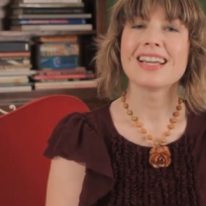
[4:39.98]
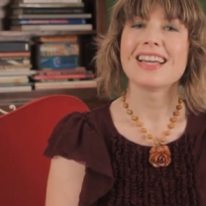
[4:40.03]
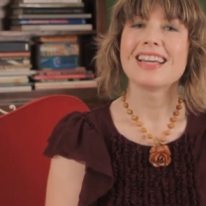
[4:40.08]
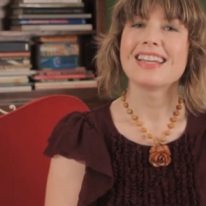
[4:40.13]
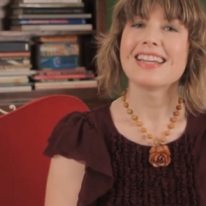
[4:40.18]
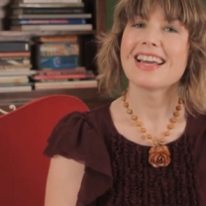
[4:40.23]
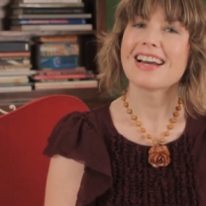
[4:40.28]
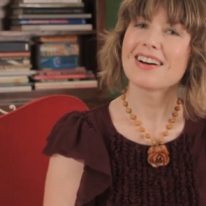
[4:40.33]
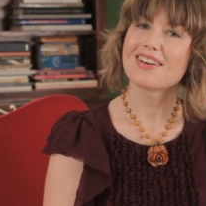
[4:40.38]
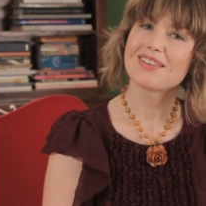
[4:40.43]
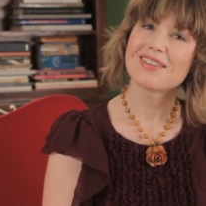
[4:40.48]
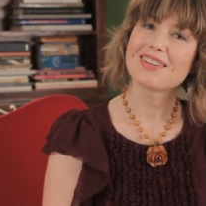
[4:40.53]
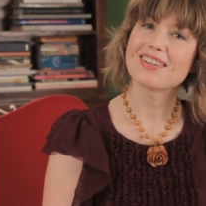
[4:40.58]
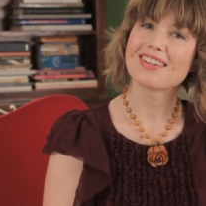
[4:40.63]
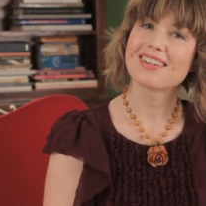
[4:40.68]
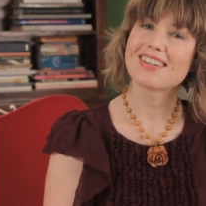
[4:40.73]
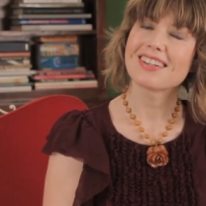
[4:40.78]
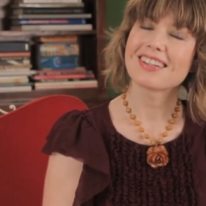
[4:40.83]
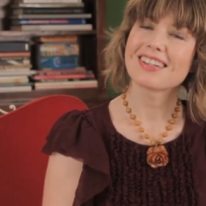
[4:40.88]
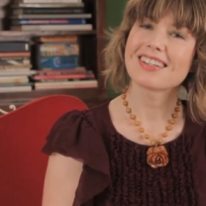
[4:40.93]
Now,
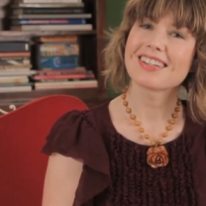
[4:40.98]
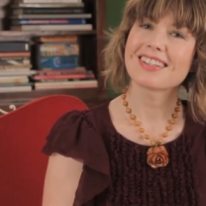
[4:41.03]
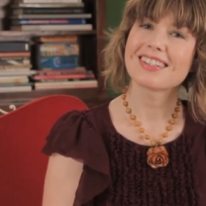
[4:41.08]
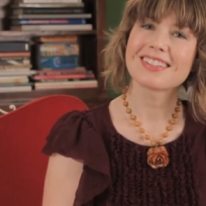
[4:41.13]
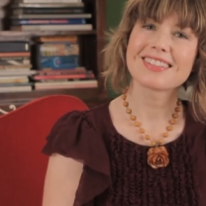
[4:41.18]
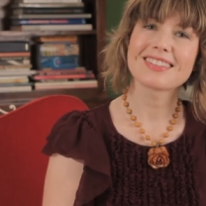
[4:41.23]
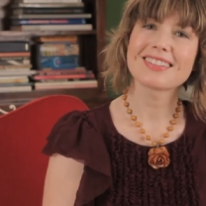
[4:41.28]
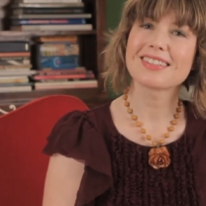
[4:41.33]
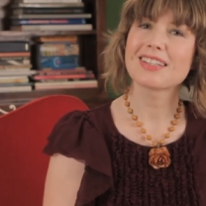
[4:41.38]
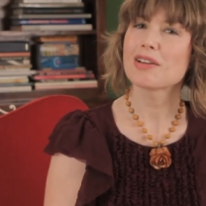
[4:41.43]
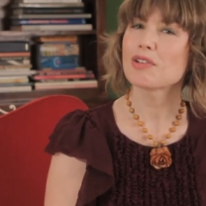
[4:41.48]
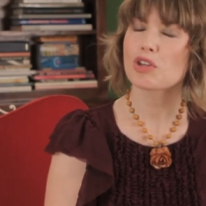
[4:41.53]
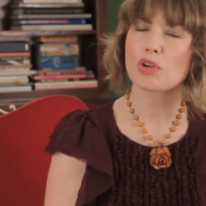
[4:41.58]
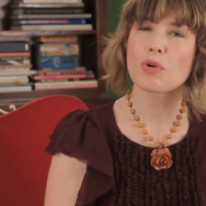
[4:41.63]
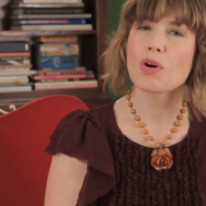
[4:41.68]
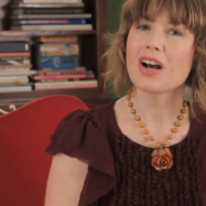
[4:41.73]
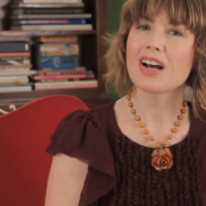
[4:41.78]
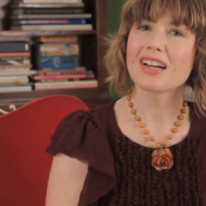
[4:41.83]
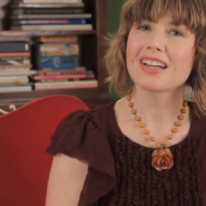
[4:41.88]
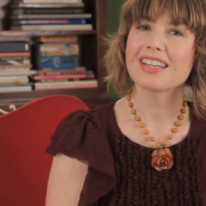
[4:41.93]
Le
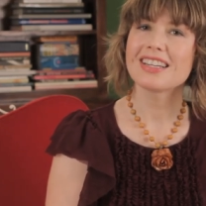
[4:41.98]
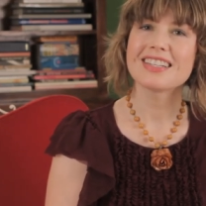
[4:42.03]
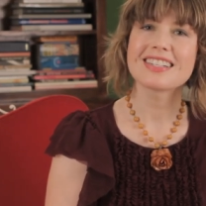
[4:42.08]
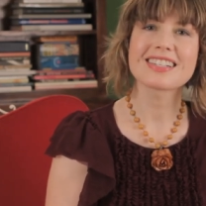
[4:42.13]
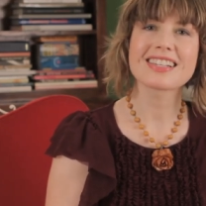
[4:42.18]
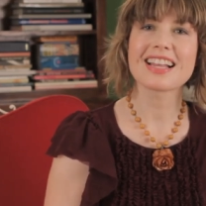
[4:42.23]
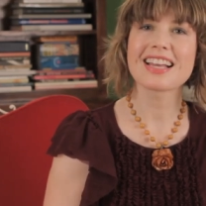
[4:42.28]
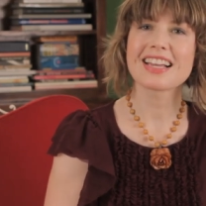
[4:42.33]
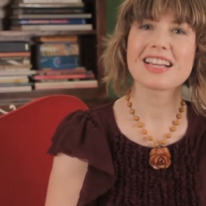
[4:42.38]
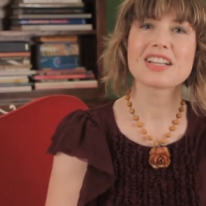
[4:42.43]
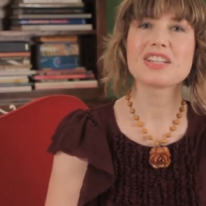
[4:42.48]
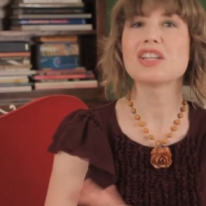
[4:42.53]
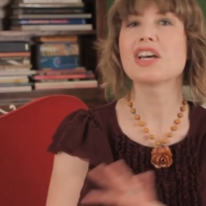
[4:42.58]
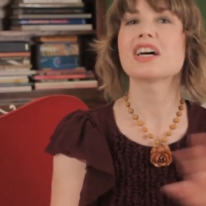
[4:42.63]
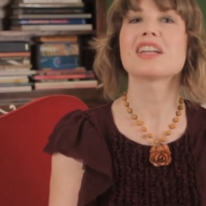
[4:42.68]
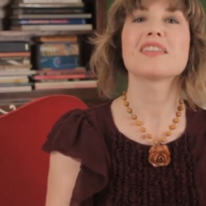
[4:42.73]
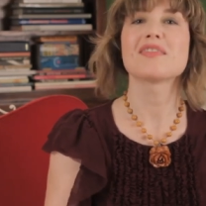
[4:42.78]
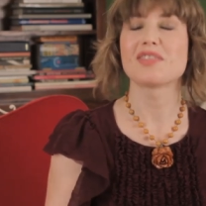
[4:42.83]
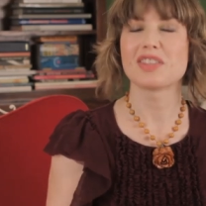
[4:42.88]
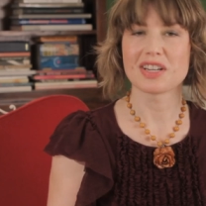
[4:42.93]
Trois is like
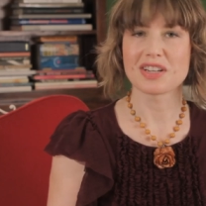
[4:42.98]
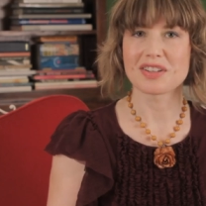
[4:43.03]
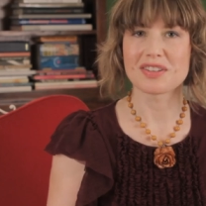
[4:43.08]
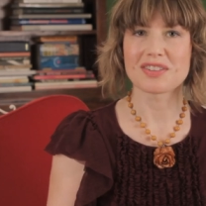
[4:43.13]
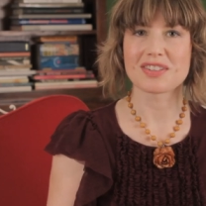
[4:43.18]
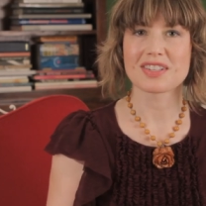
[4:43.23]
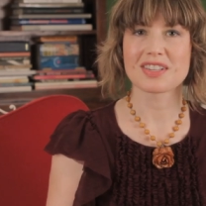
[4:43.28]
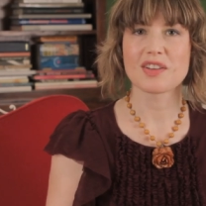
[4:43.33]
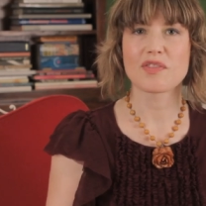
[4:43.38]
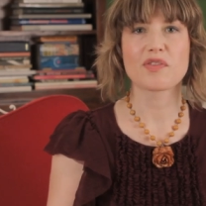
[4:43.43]
none of those.